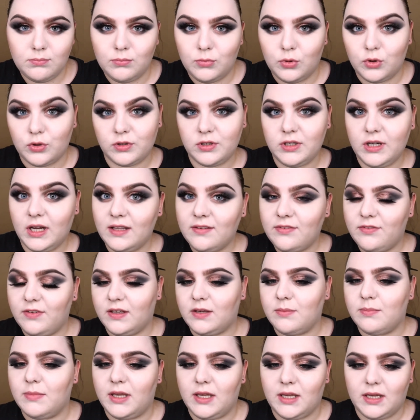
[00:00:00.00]
more
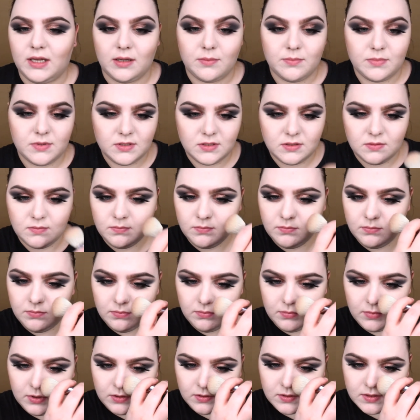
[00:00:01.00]
graphic
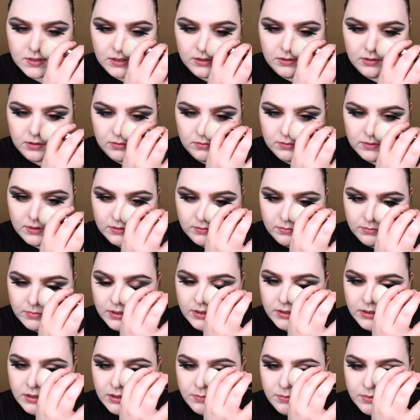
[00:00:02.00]
makeups, because I know that
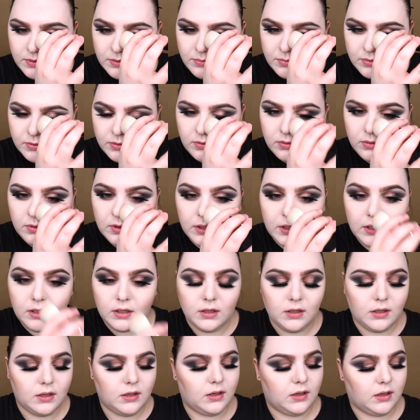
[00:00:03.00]
many people
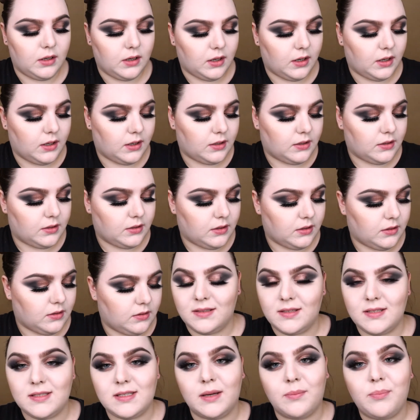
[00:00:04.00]
are
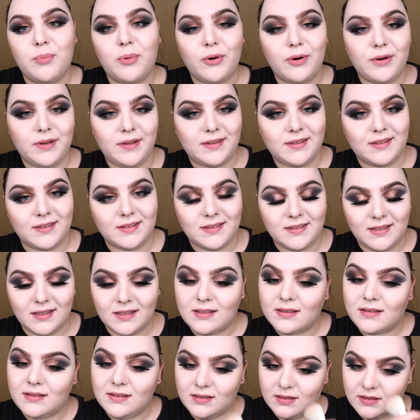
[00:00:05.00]
disappointed
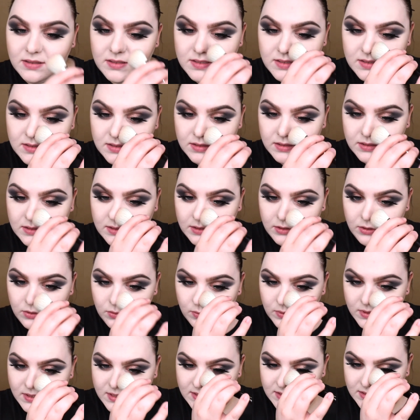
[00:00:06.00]
that the
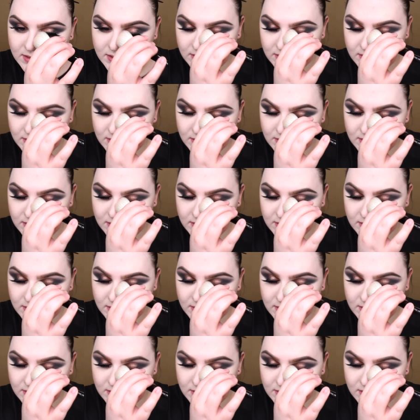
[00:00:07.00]
newest